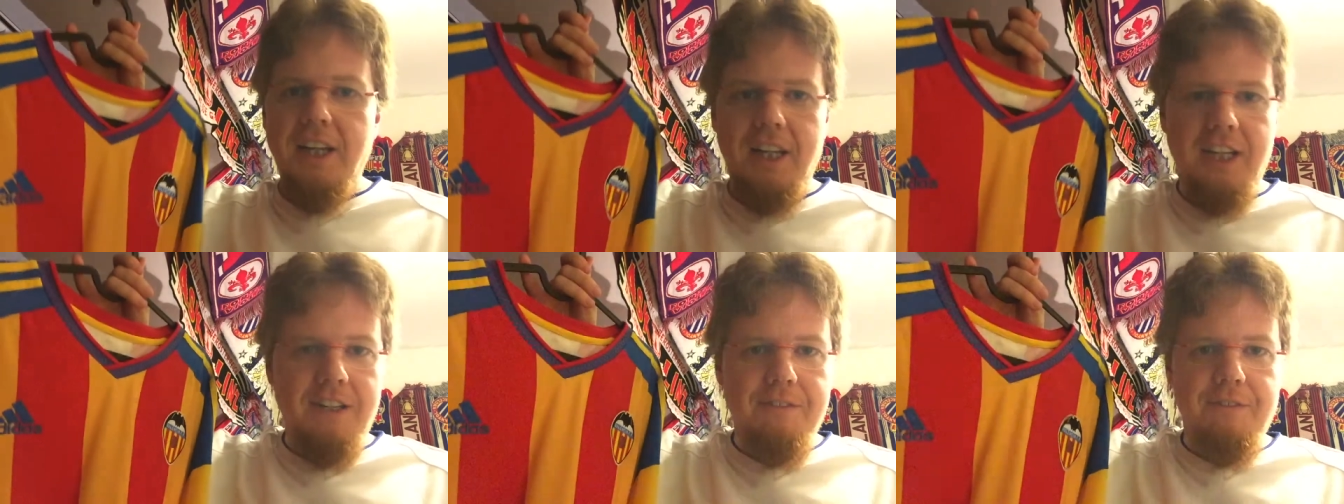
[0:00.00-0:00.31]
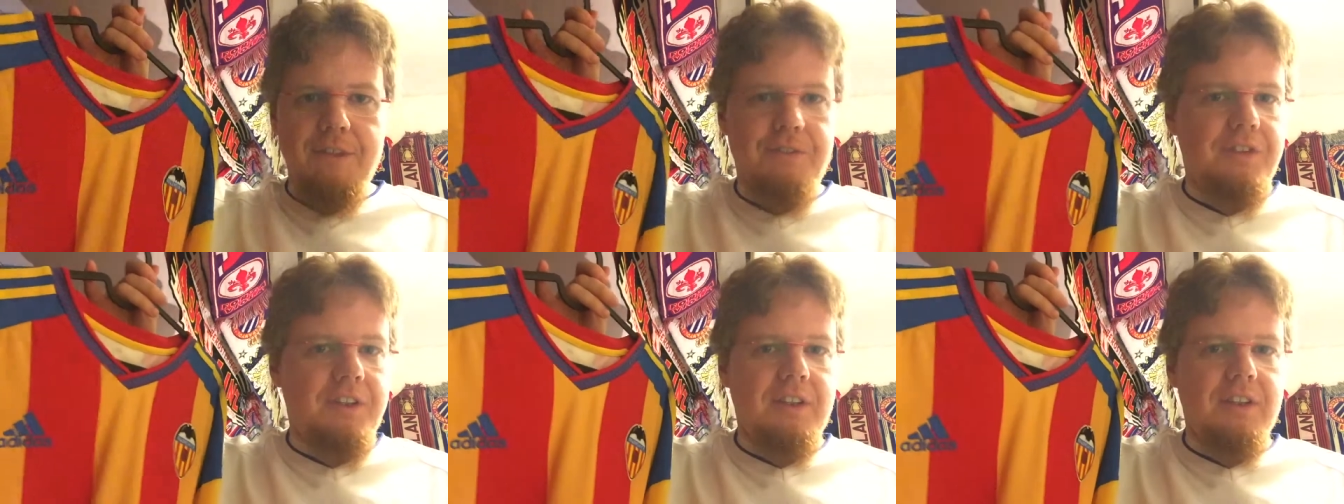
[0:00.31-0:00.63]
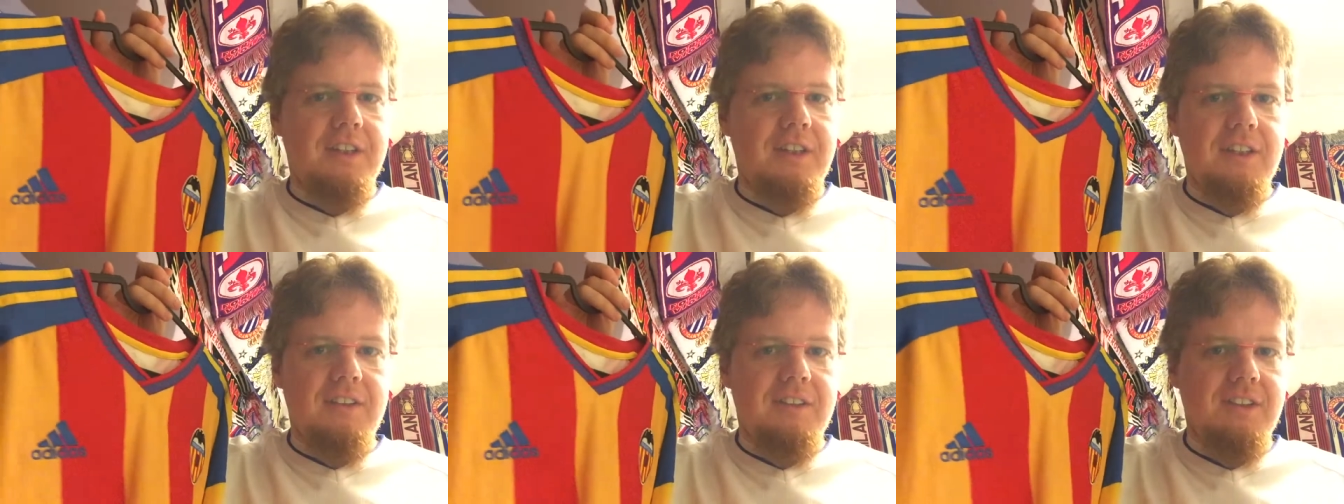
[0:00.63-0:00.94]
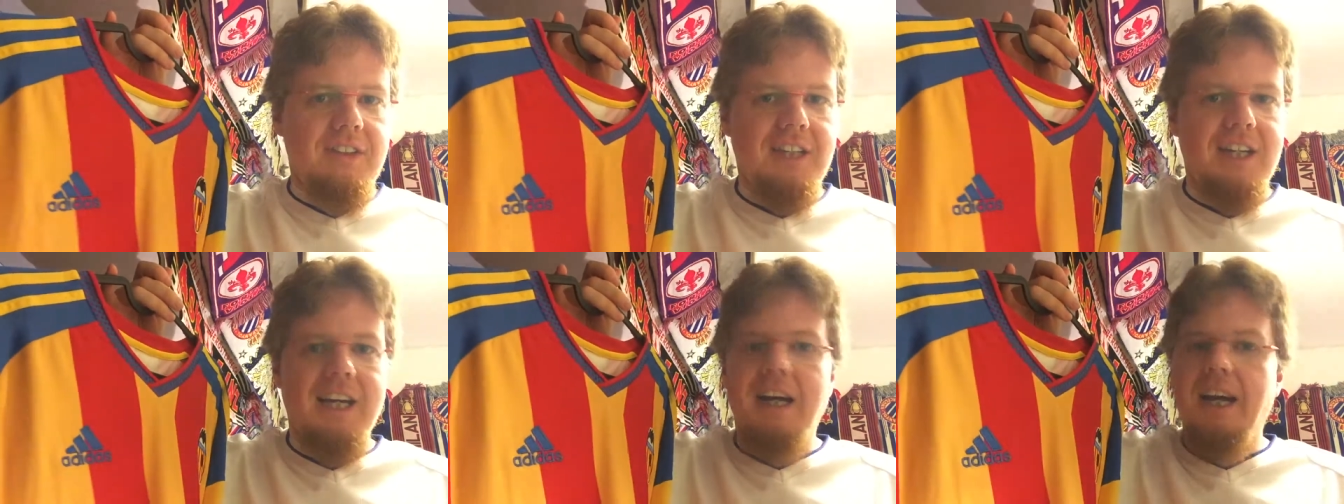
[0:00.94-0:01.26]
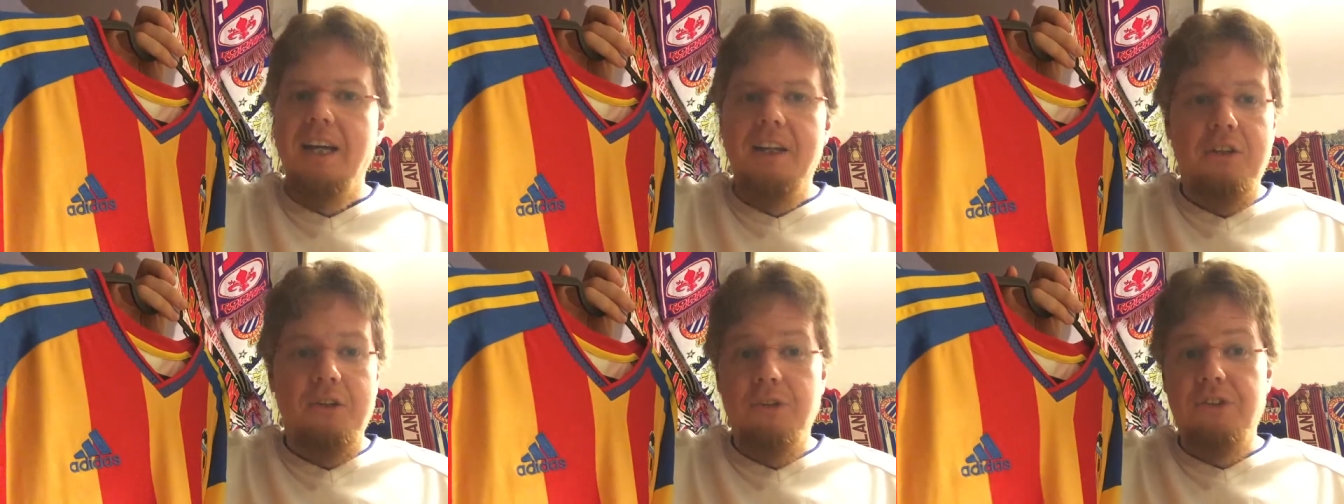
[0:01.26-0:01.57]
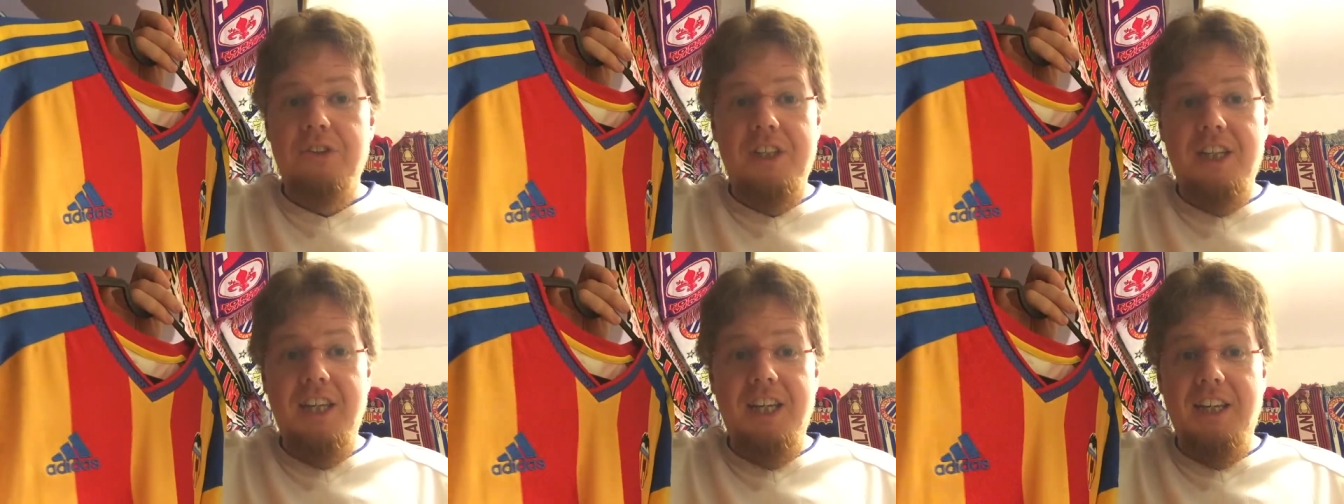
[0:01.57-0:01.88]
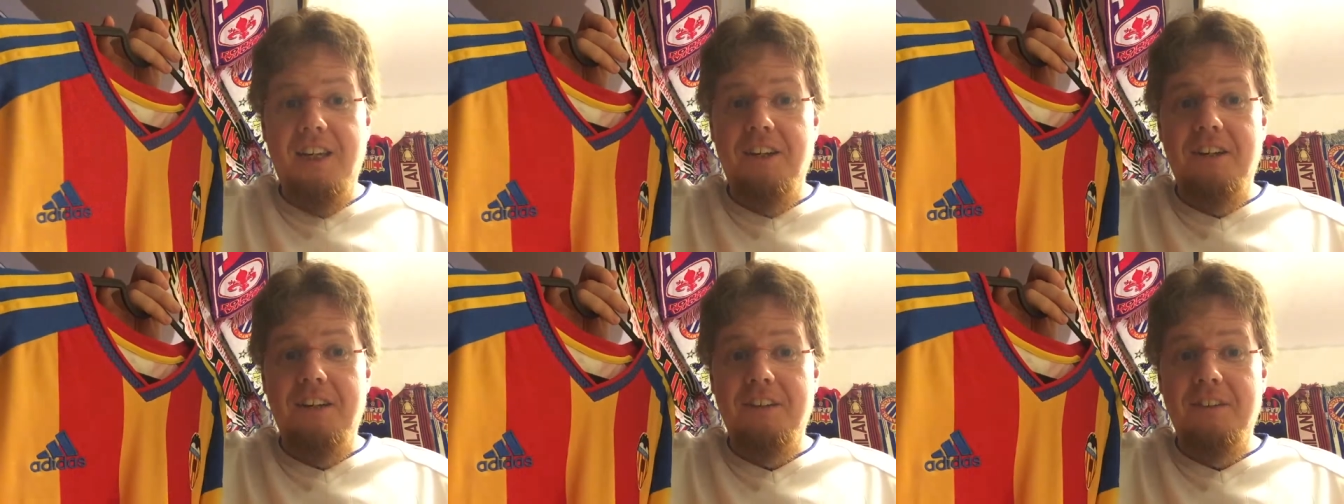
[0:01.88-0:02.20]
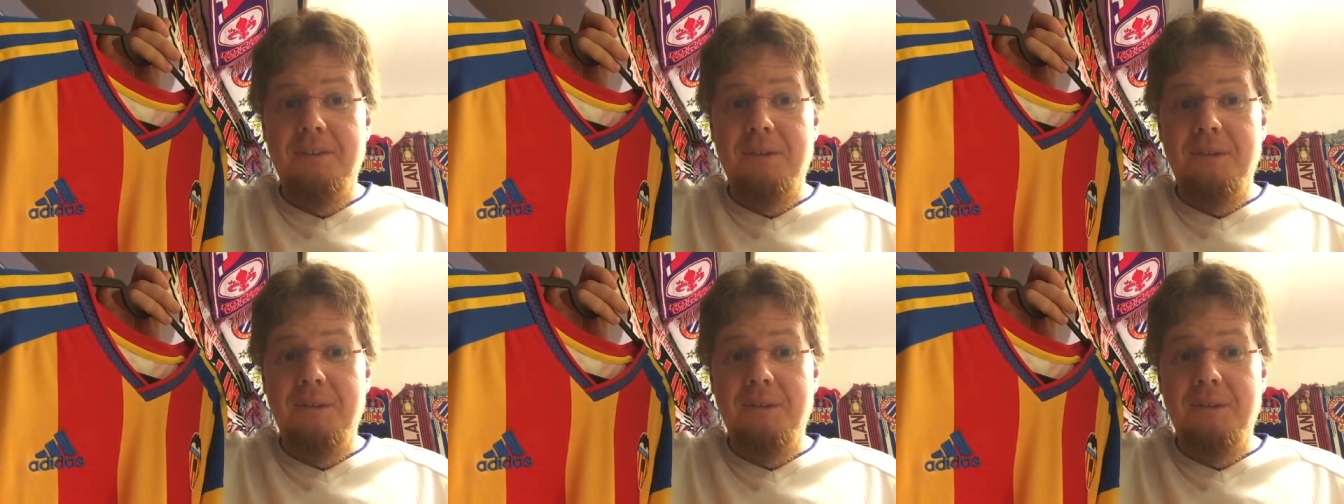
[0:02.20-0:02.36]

Even if it did, I don't care.